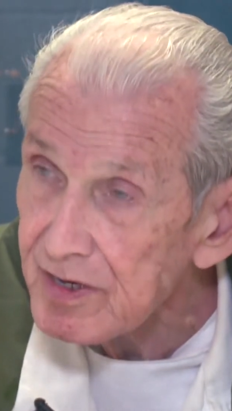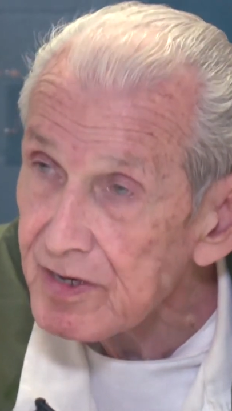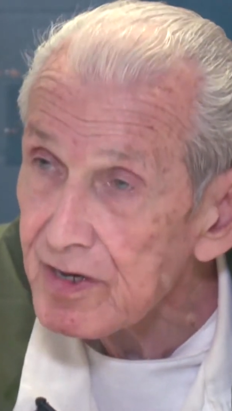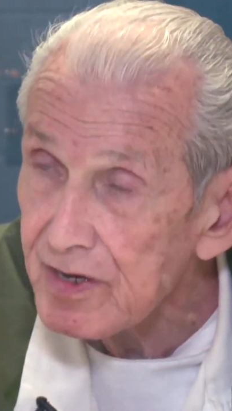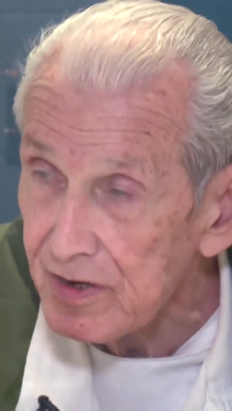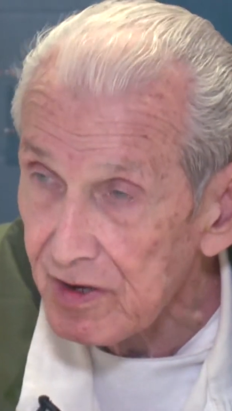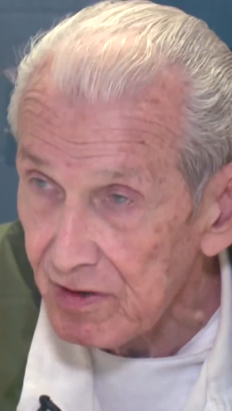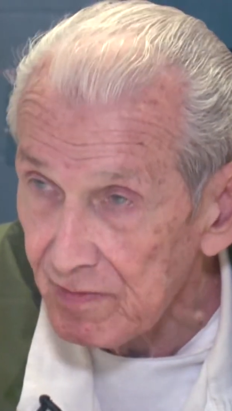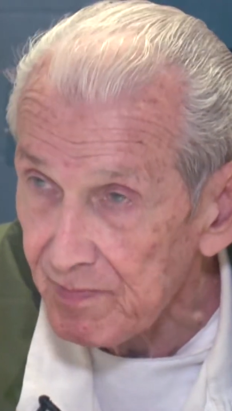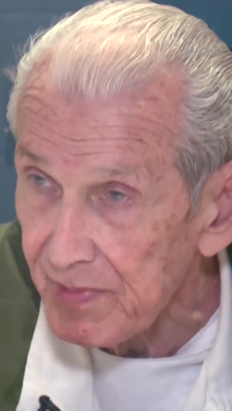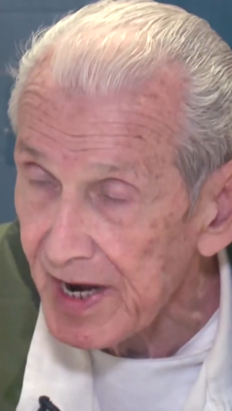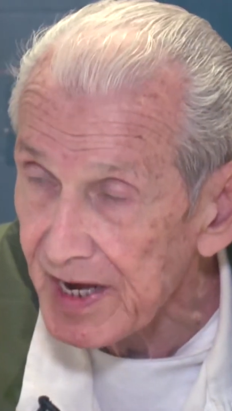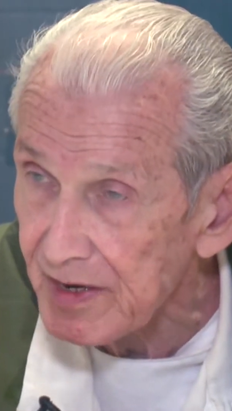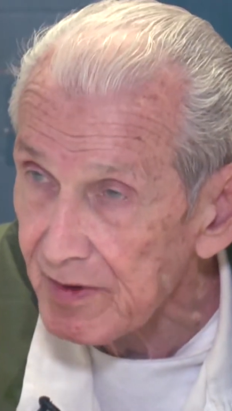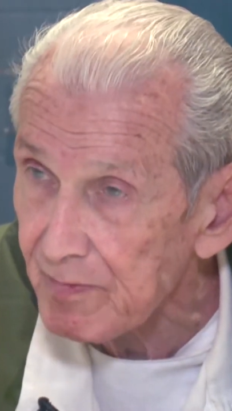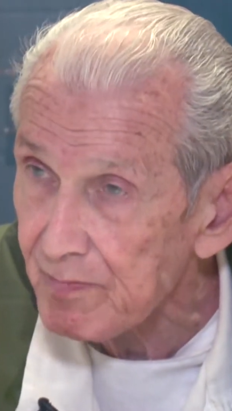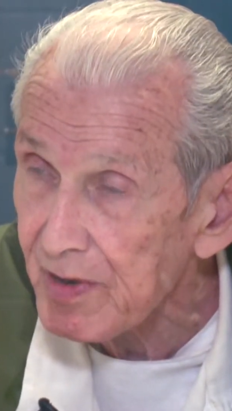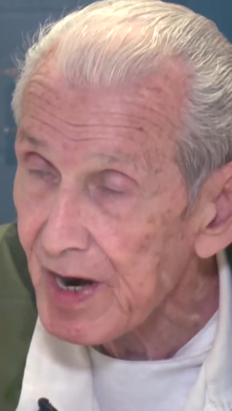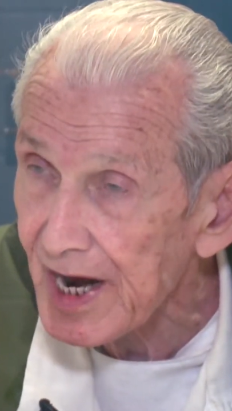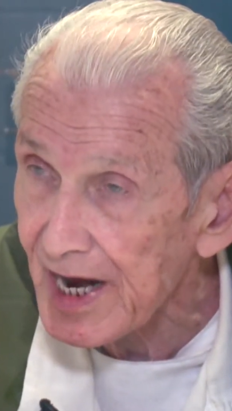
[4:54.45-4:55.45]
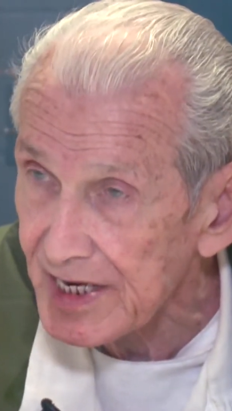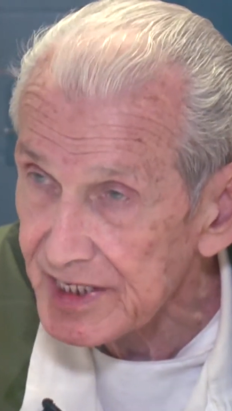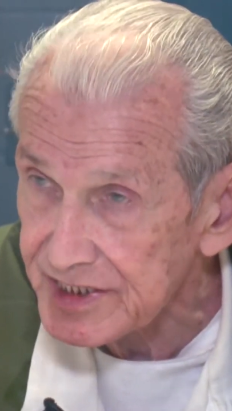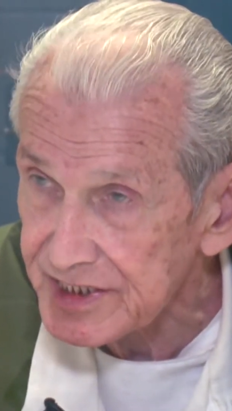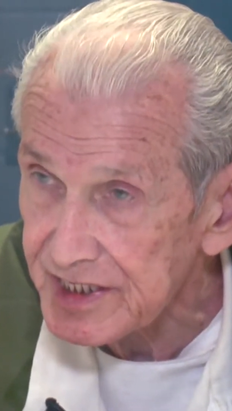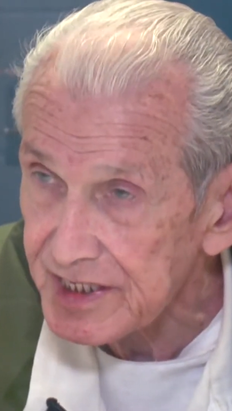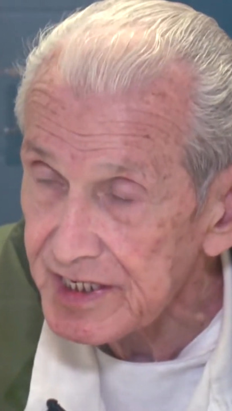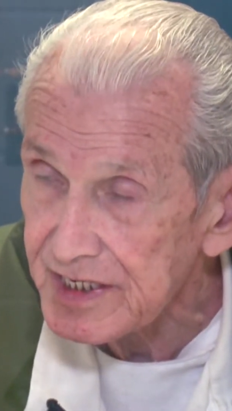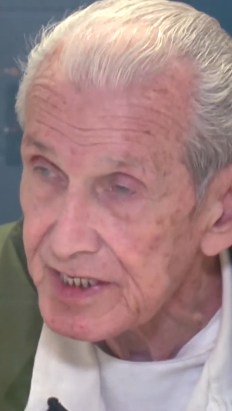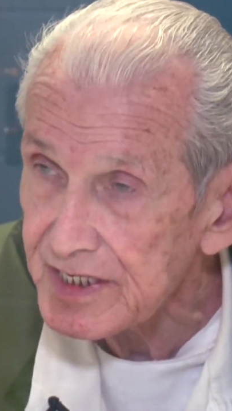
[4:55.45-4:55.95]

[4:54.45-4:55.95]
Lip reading: they're gonna pay the price.